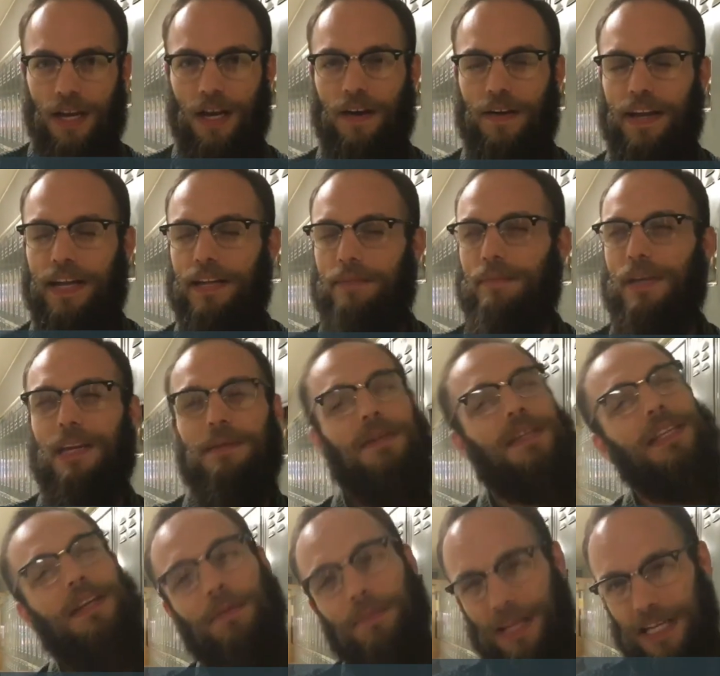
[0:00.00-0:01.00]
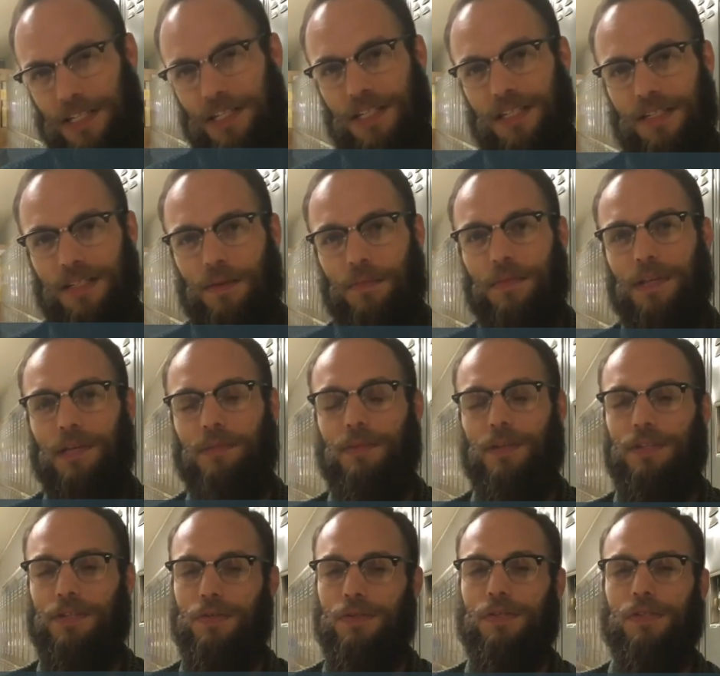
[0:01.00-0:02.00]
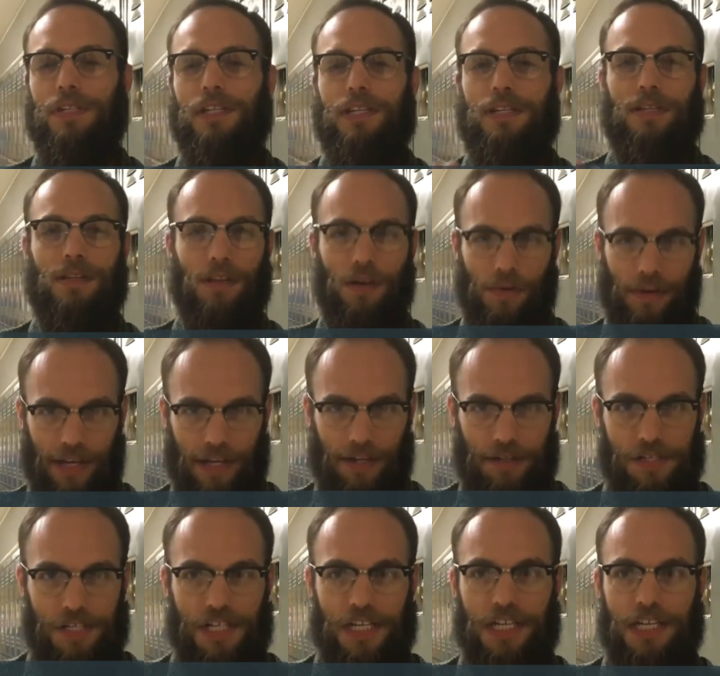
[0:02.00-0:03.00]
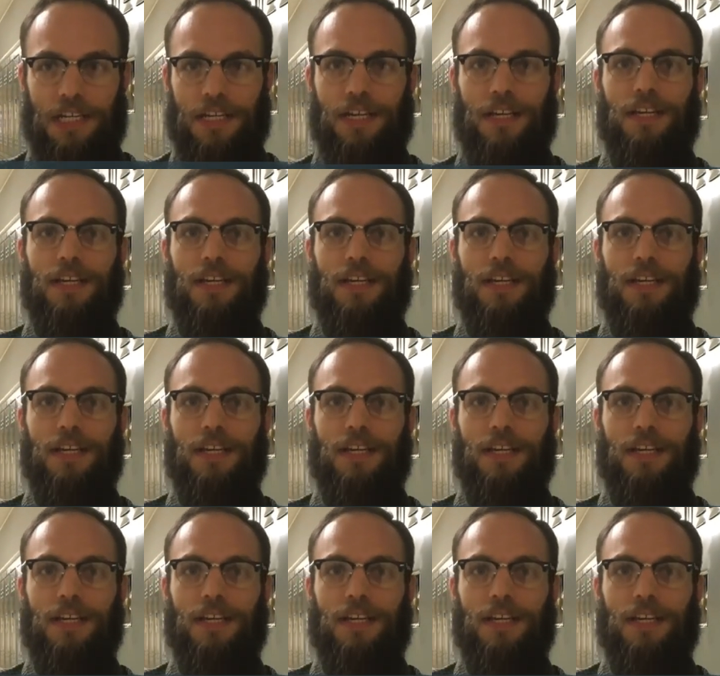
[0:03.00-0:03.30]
All right, maybe they'll mention something, but usually it's low energy.